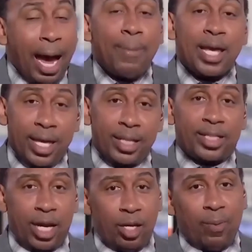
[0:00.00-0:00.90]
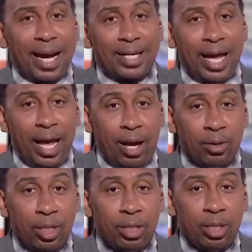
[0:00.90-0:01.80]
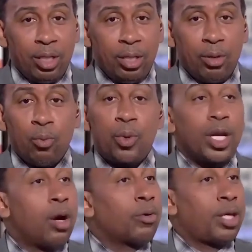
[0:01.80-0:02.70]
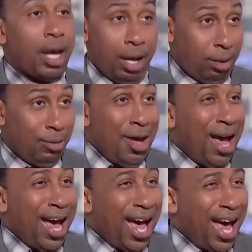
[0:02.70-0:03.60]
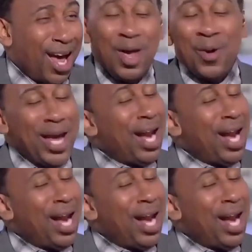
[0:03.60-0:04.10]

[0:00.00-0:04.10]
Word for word: I'm here to tell you right now, we don't care. Let me tell, right, let me tell you,